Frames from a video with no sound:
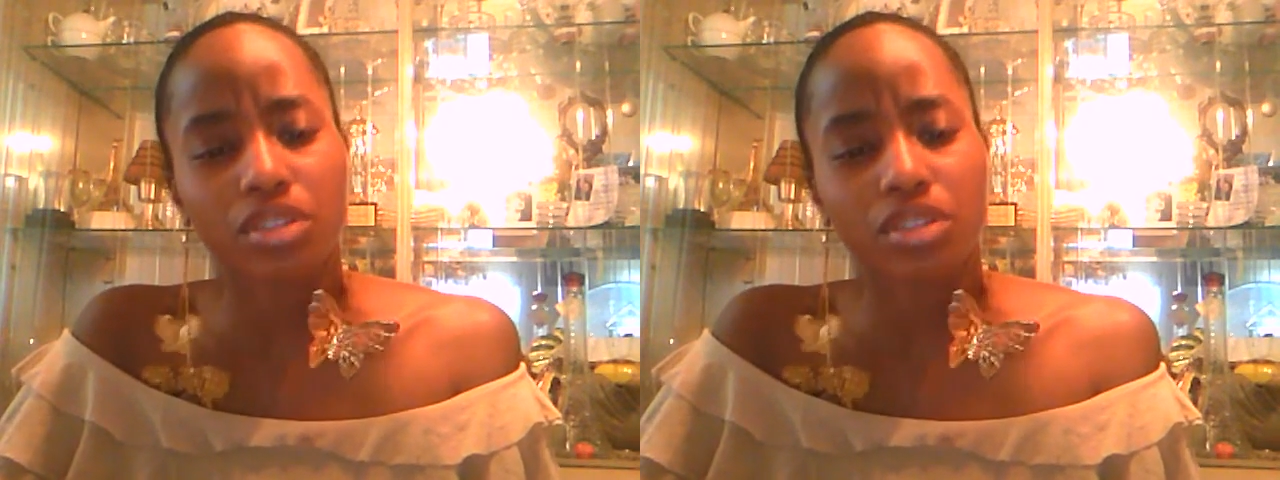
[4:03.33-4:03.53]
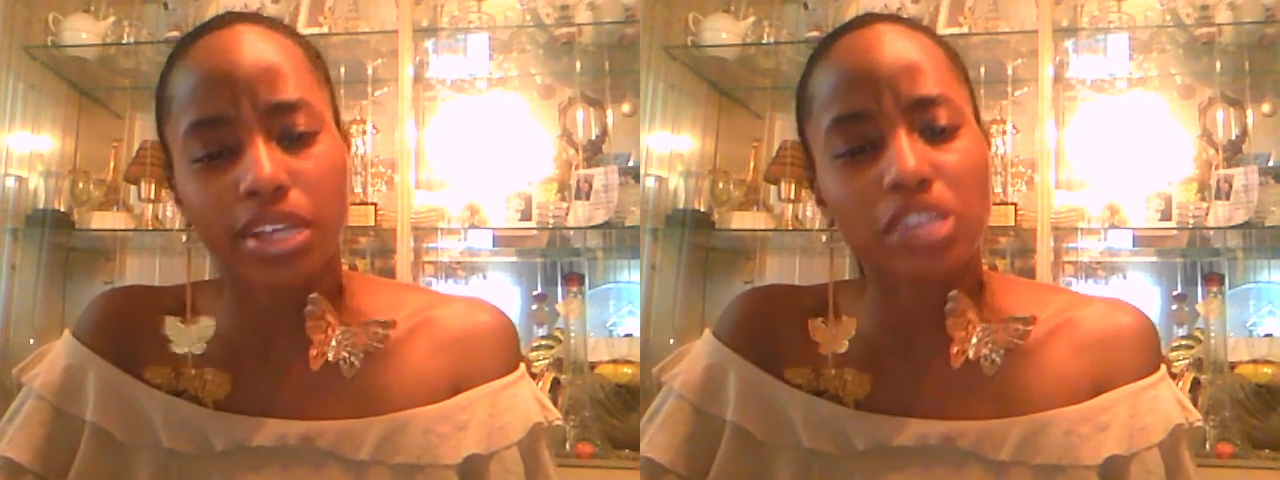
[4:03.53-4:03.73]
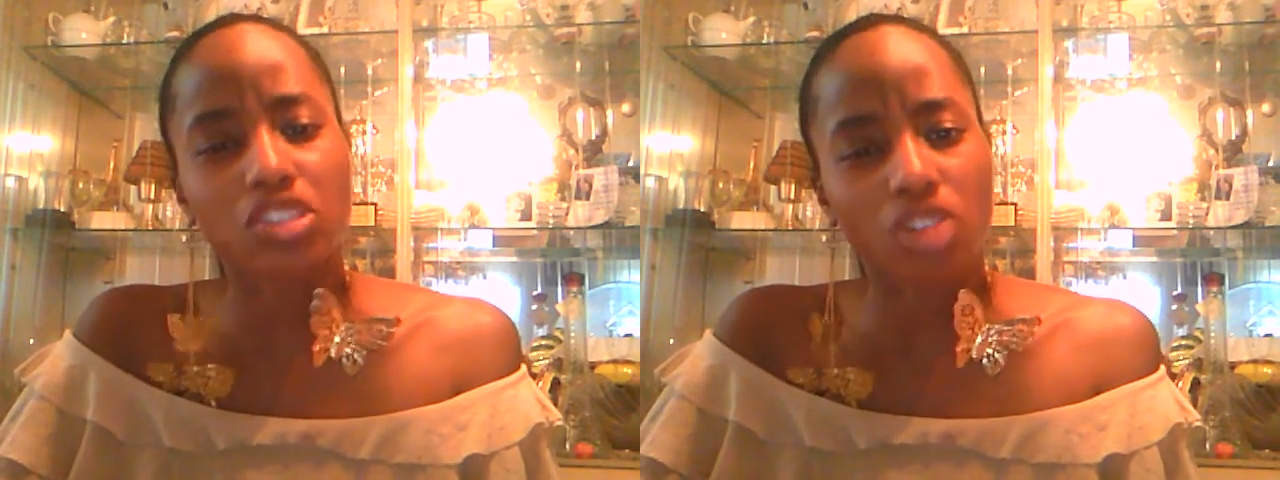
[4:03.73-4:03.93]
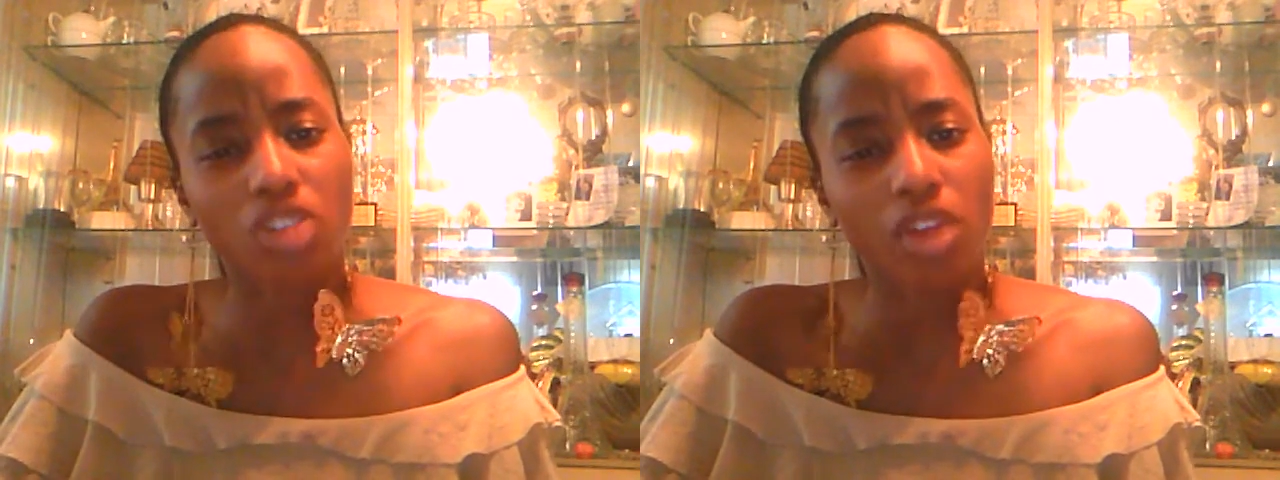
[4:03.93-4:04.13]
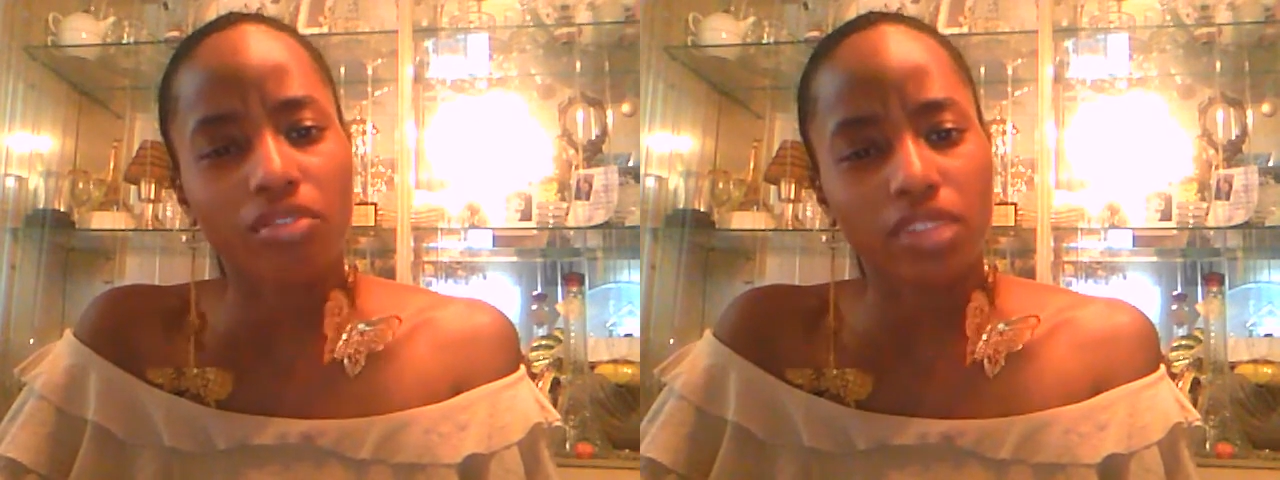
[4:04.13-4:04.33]
like
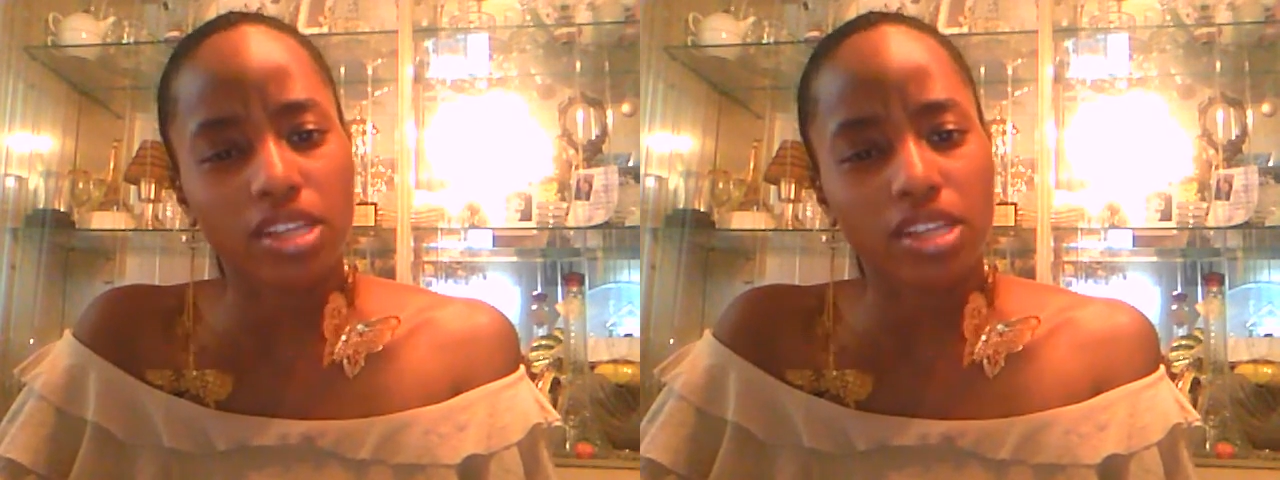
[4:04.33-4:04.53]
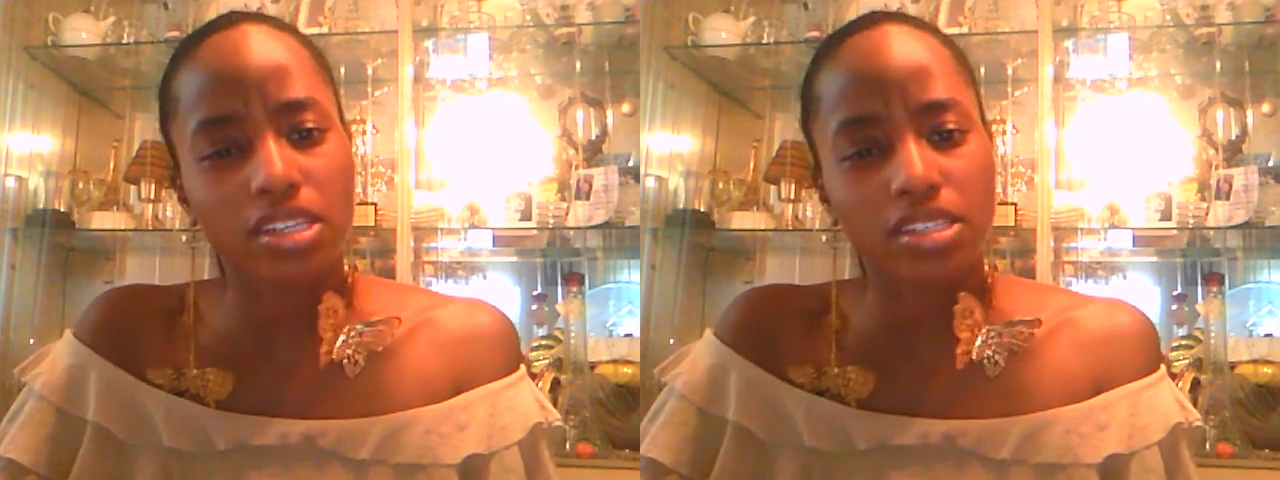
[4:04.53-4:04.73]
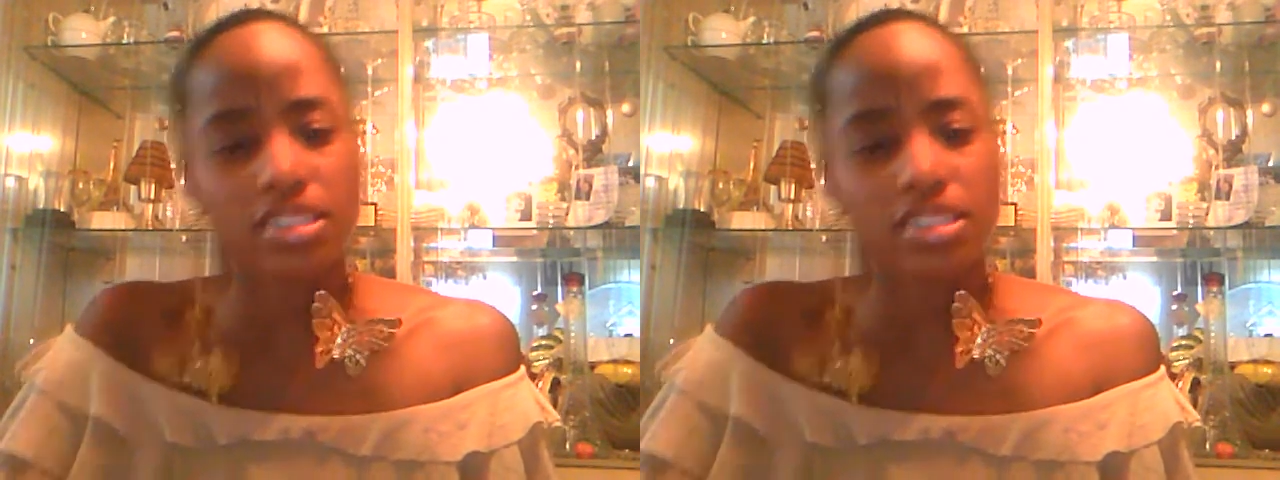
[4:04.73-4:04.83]
scarf ladies,